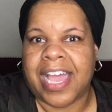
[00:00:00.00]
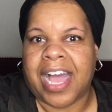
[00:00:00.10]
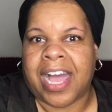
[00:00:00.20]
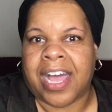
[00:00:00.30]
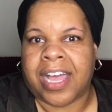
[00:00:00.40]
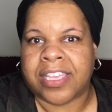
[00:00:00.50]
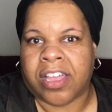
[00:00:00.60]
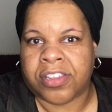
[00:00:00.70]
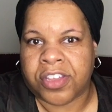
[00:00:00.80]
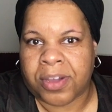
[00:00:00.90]

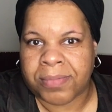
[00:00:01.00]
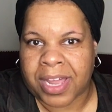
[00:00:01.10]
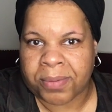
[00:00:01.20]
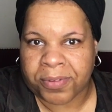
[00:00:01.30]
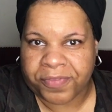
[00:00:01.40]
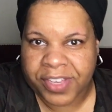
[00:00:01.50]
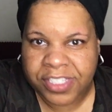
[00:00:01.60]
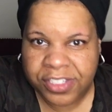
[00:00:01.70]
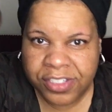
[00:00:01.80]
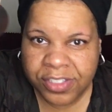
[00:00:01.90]
Y'all know I'm not a
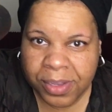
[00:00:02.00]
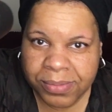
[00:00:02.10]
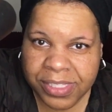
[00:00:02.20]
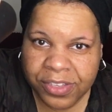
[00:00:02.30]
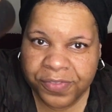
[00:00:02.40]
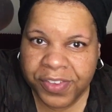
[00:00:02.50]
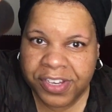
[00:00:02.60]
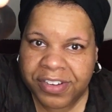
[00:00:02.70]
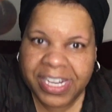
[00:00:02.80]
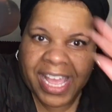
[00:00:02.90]
professional, so I'm still
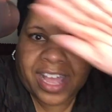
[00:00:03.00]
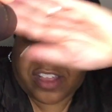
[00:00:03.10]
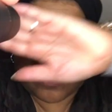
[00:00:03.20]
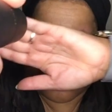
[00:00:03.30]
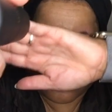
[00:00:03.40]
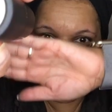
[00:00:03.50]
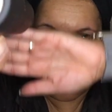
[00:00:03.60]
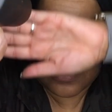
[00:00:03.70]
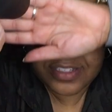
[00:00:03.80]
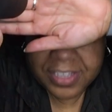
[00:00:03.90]
figuring out.
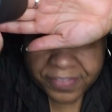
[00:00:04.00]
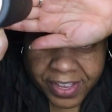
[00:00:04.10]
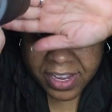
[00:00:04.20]
If I